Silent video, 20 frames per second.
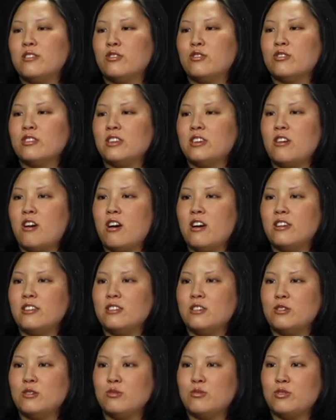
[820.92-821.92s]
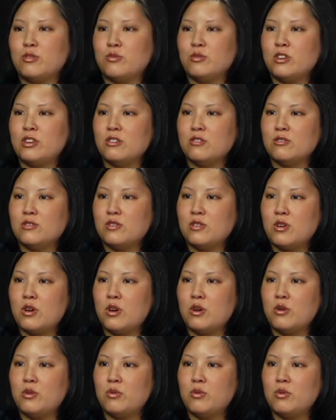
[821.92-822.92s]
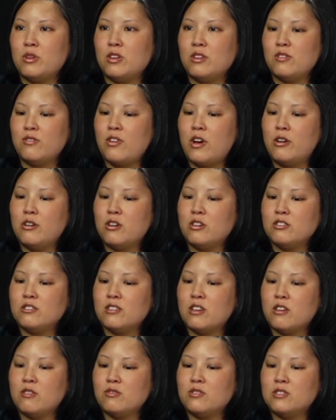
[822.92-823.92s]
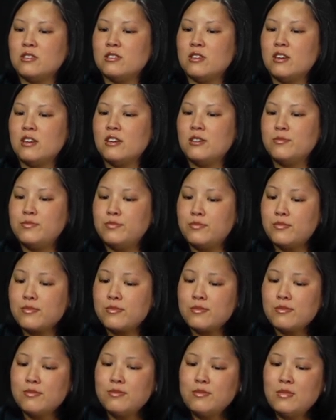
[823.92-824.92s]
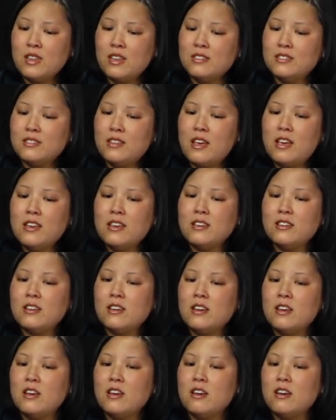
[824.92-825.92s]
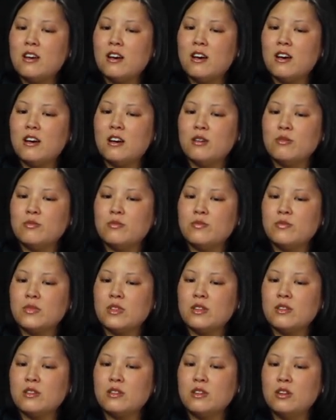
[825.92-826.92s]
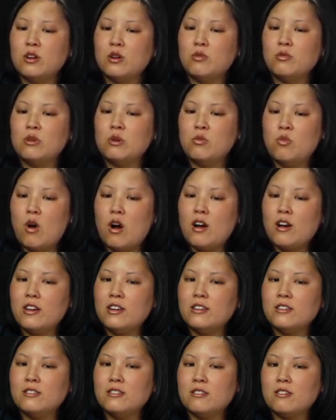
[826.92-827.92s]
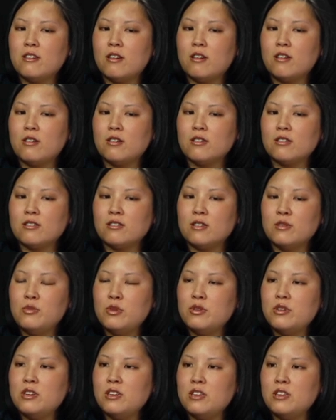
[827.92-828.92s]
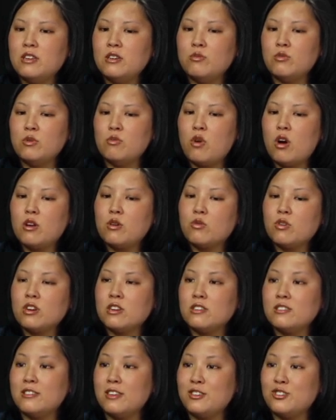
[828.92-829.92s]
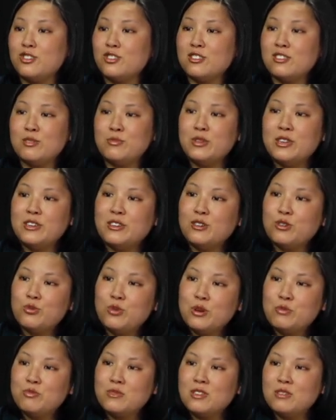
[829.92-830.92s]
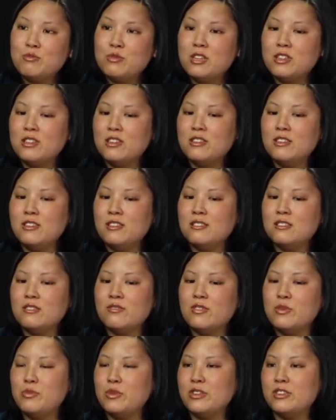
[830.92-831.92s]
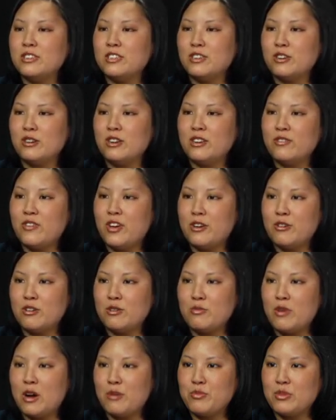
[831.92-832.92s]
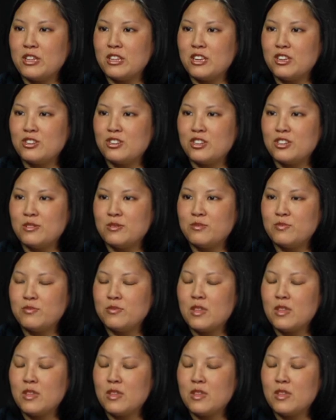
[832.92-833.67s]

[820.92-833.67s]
Early on, you know, 3 years ago, we found ourselves saying, you know, we want our community and we want organizations to be equipped to meet the needs of the military and veteran population.